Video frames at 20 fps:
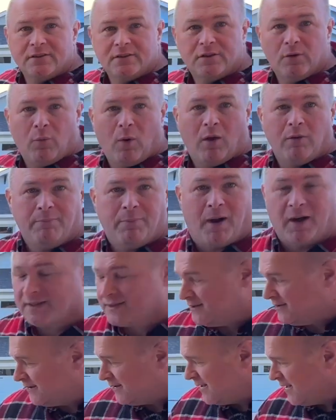DeWalt
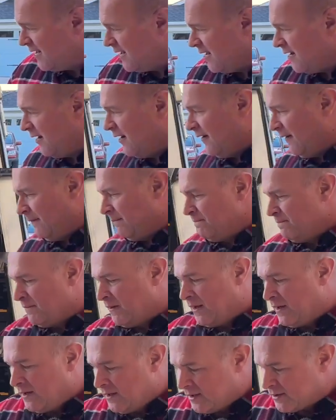boxes.
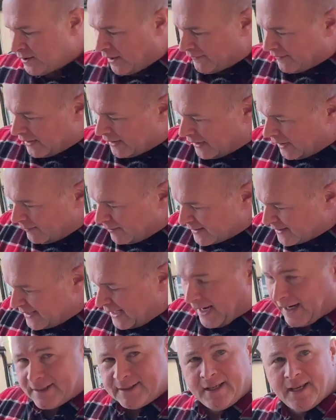So I've got a couple
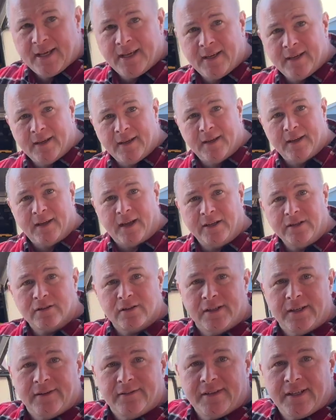stacked. I
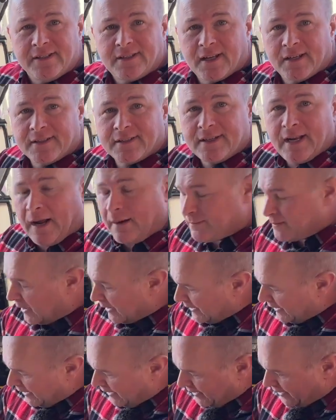usually leave these unsnapped. I
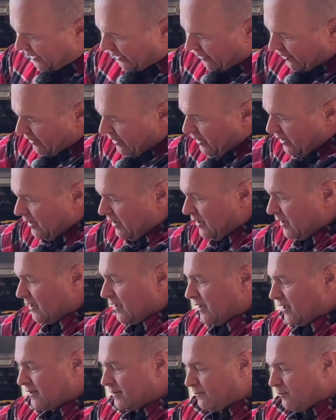can get in here,
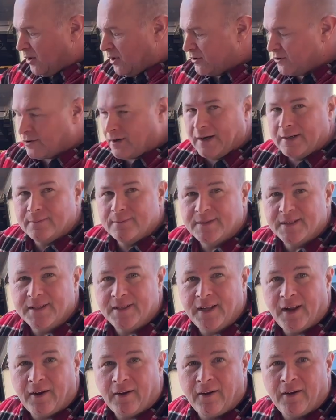got some larger items in
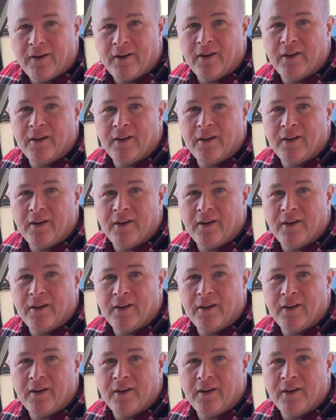there.